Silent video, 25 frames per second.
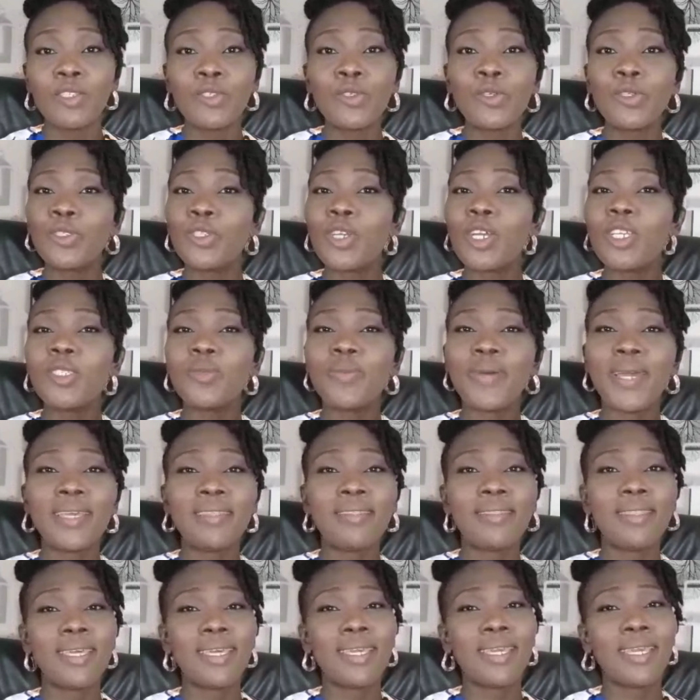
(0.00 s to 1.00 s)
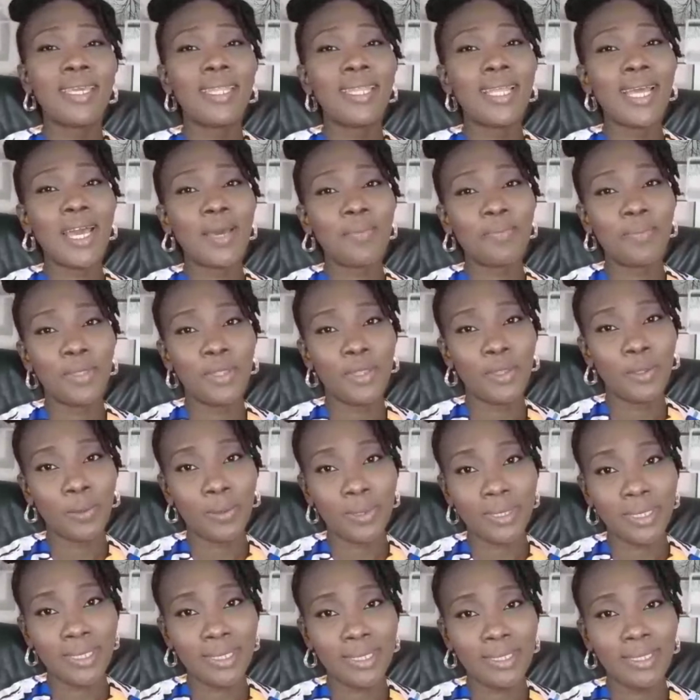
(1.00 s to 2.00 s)
So just by thinking happy
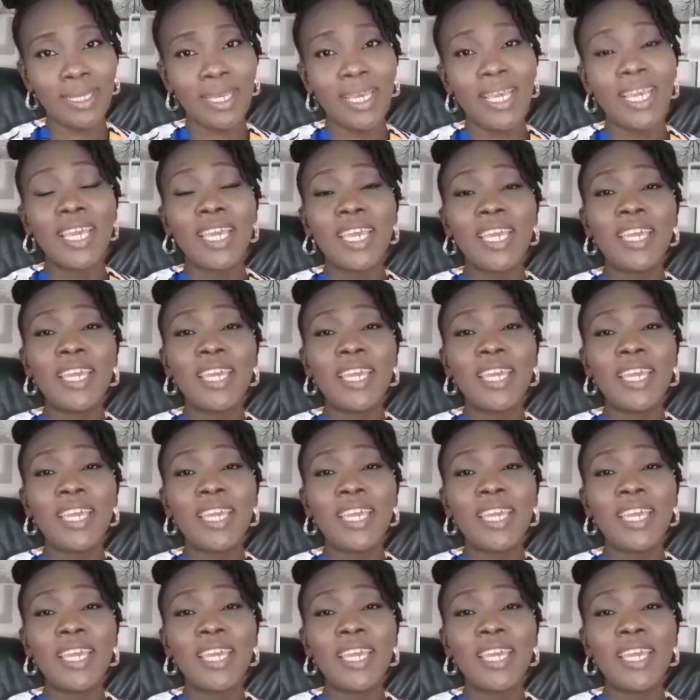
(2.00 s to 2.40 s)
thoughts,